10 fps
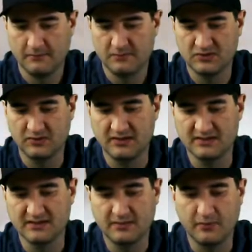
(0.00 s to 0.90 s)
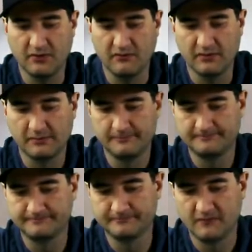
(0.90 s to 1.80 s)
So it doesn't tip over.
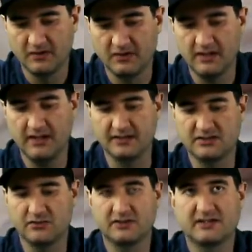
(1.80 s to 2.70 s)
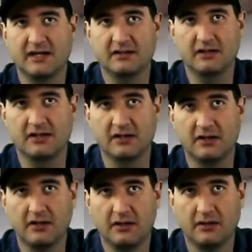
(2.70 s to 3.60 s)
Yeah, so it's kind of like a,